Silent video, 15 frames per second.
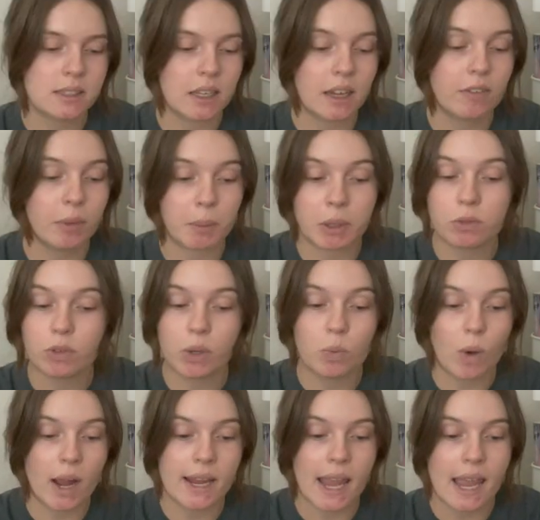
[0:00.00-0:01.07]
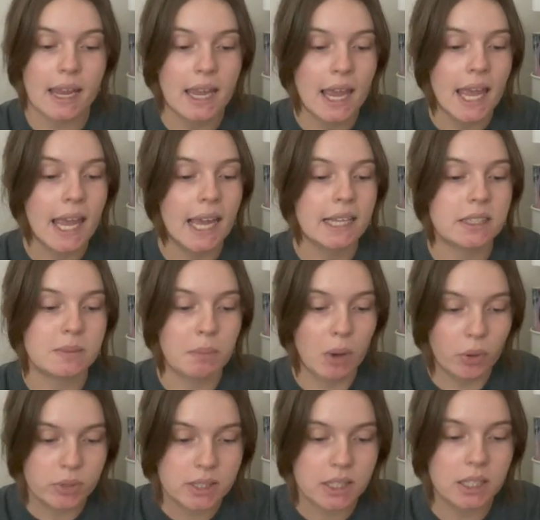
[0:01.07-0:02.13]
If I'm gonna read YA, it's
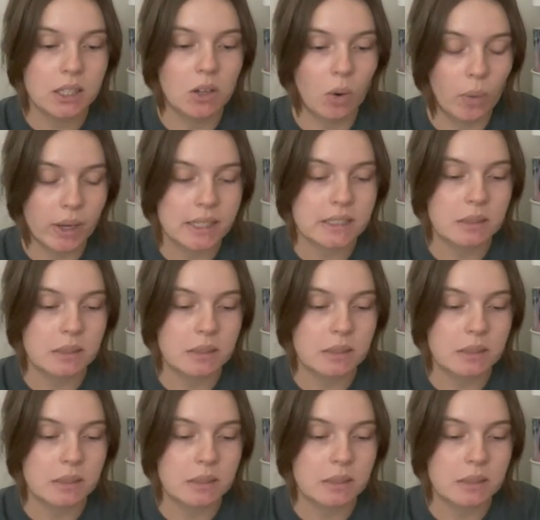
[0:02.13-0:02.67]
mostly going